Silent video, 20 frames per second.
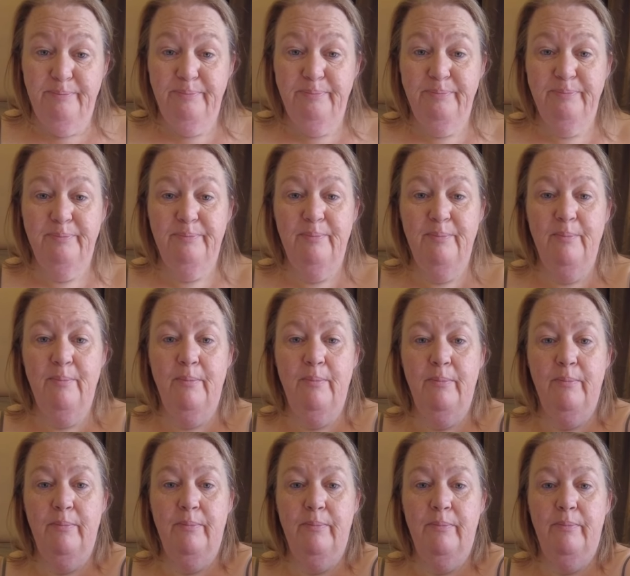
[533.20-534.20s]

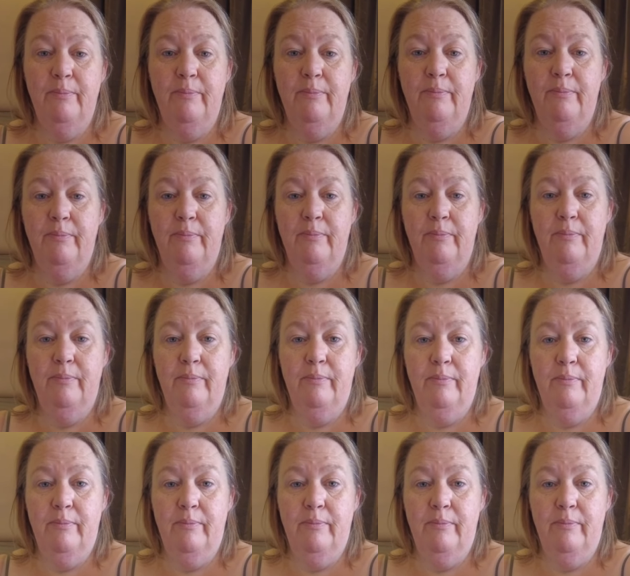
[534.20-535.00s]
[no speech]